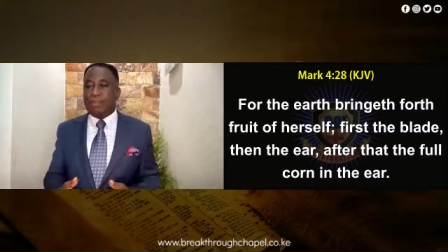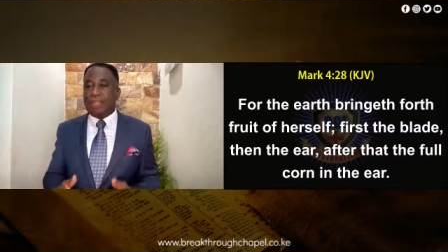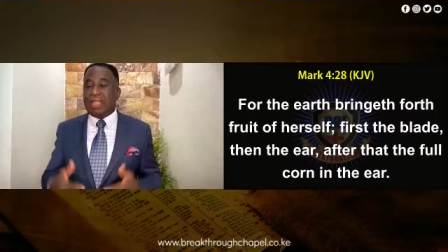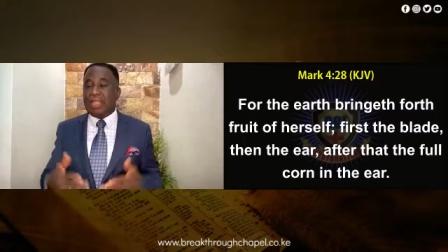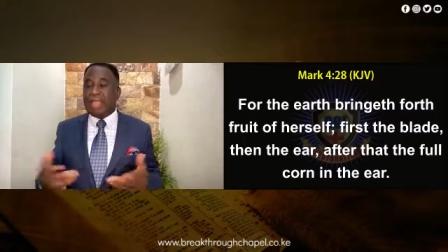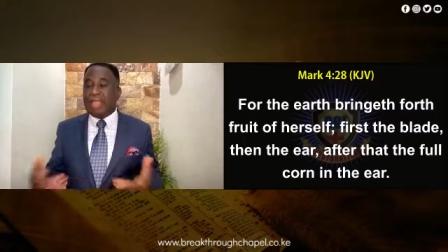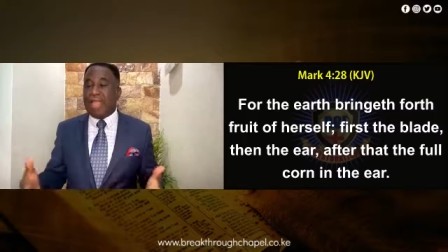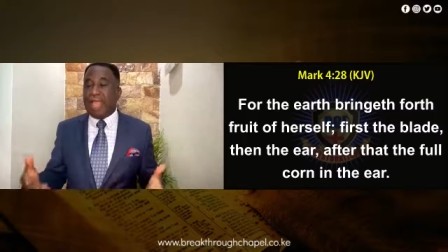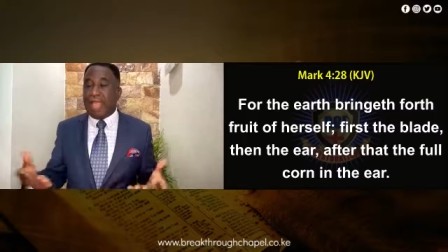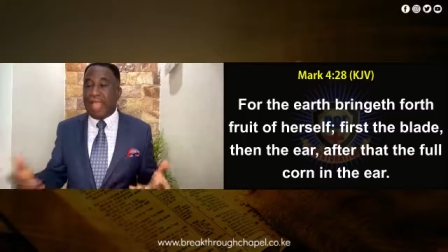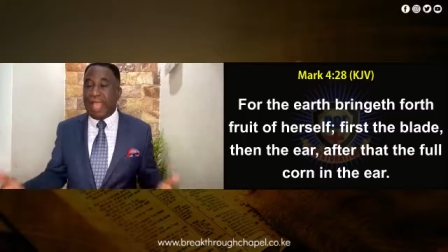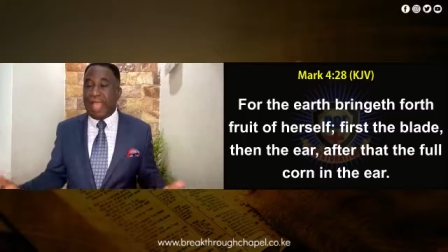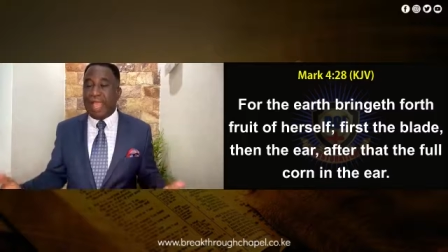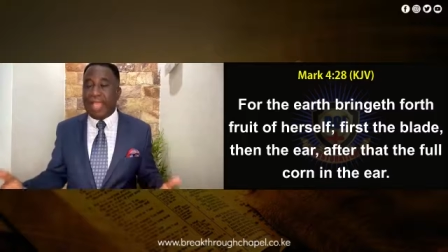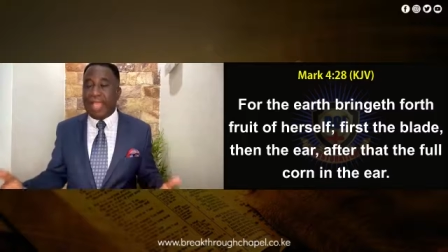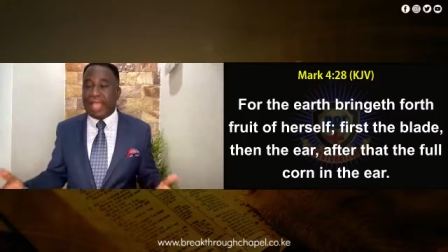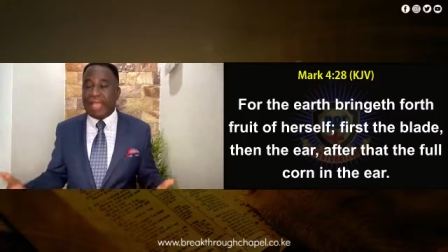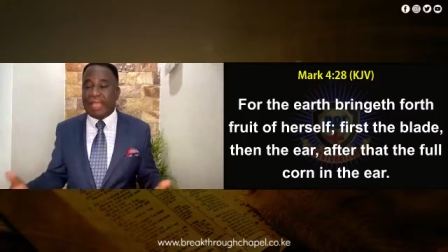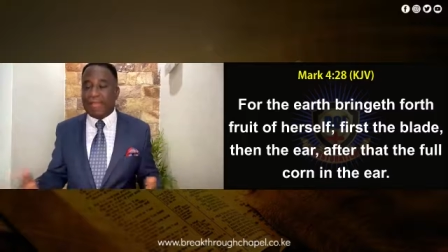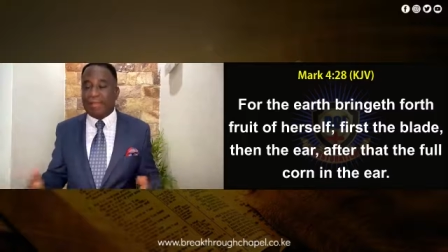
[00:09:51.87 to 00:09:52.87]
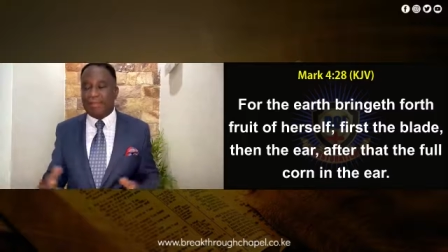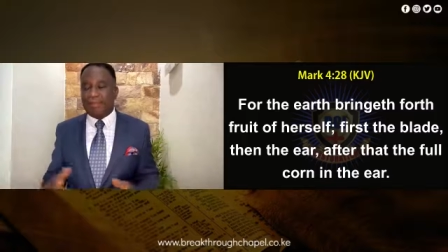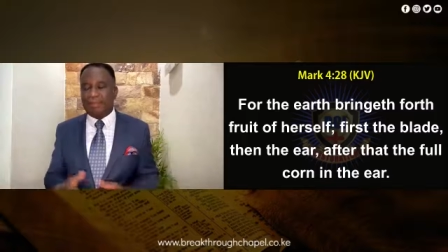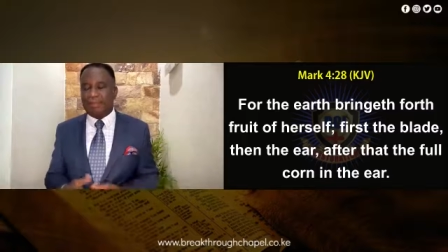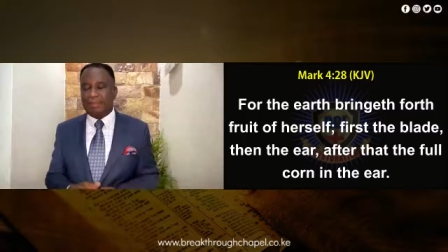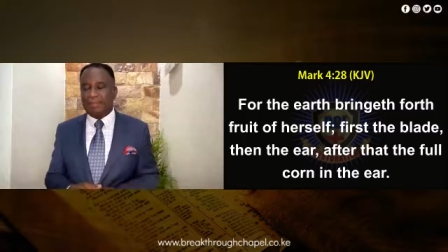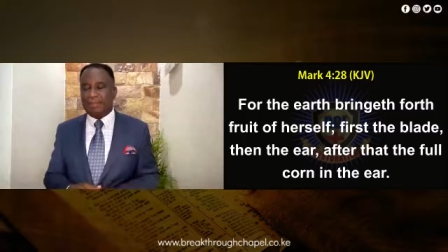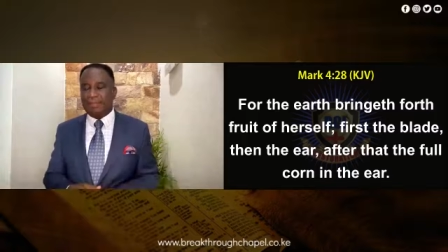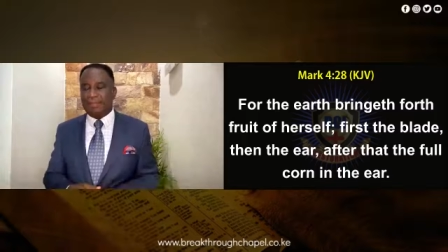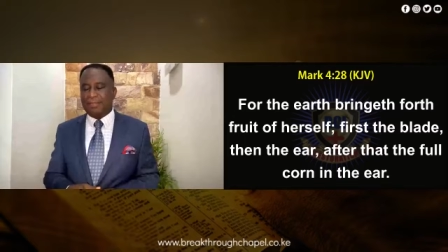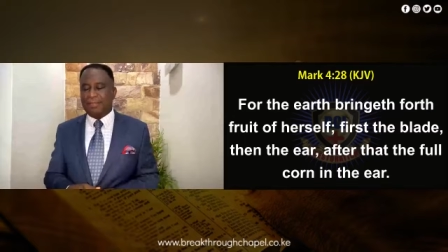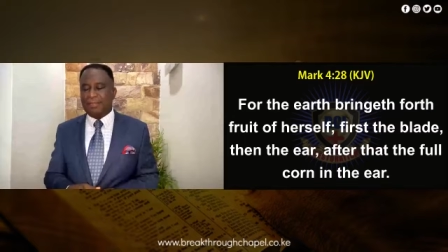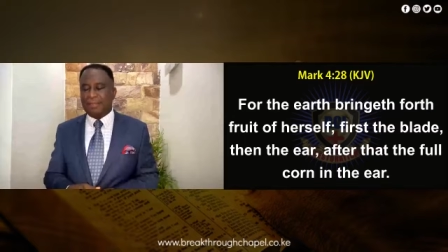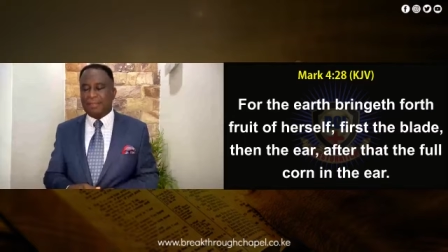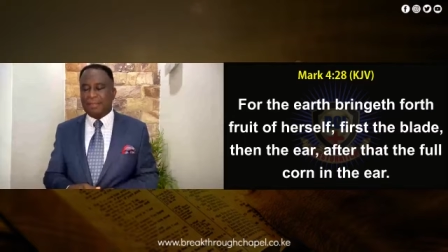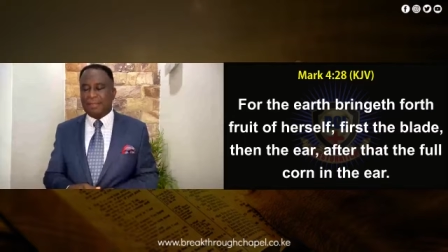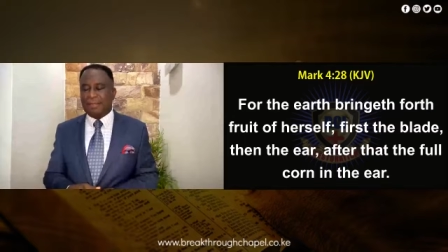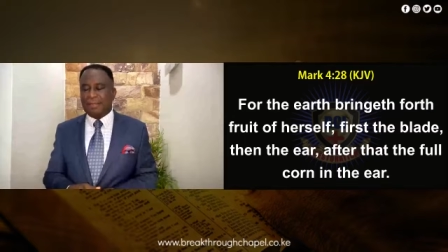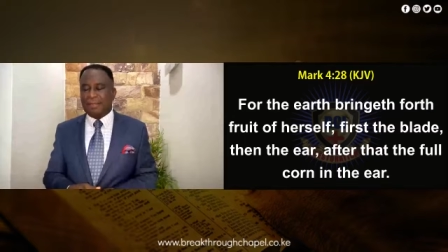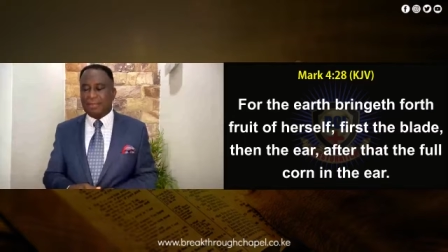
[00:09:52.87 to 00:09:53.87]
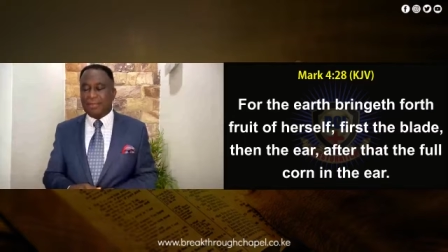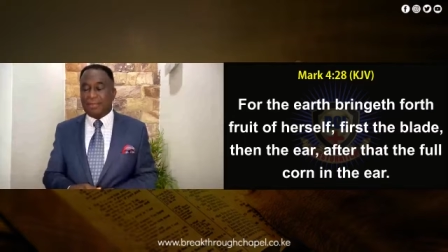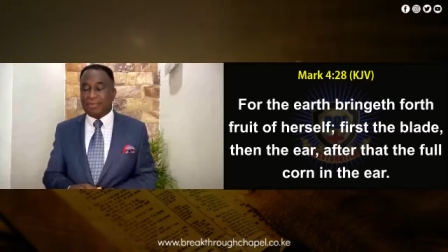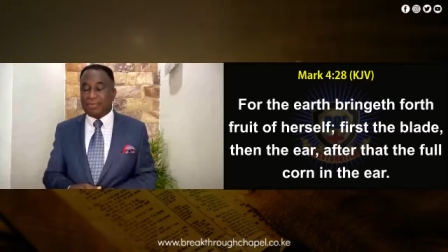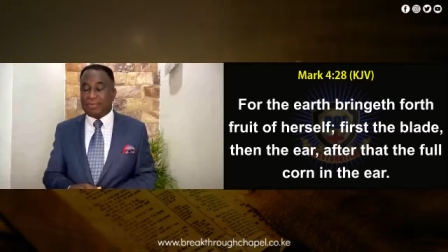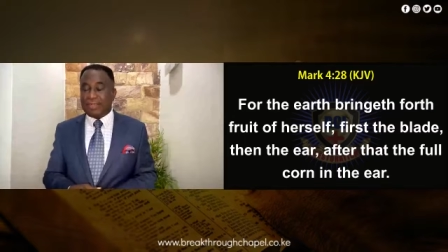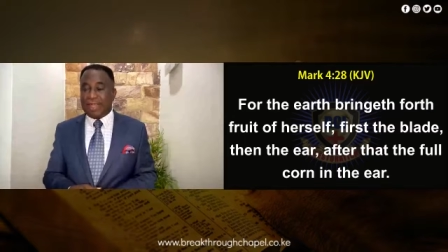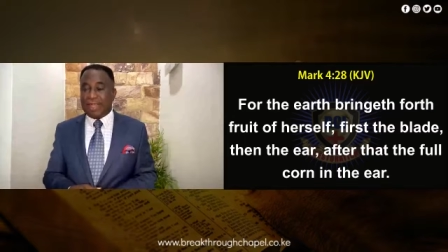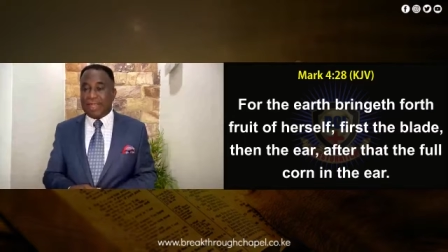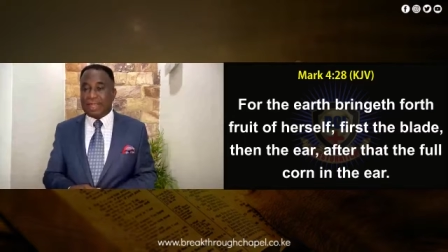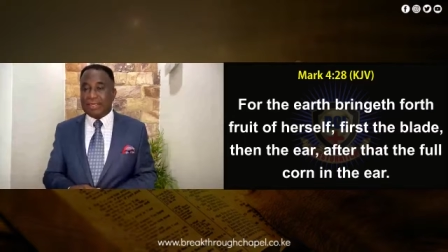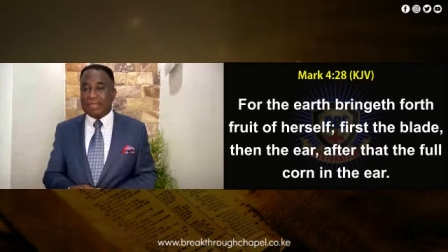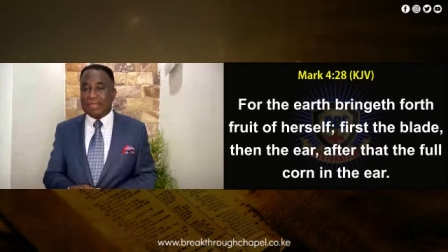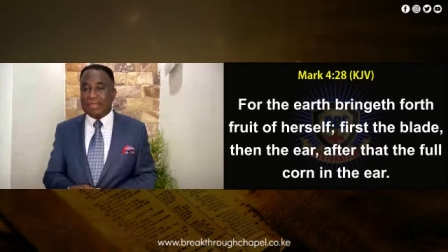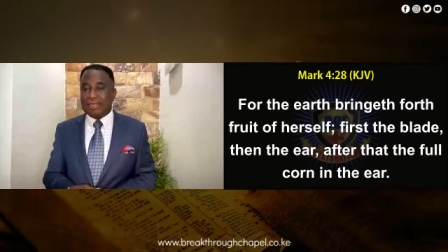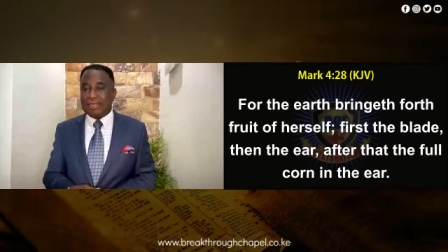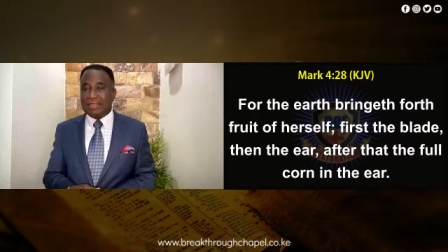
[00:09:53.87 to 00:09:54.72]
in the air. You see that?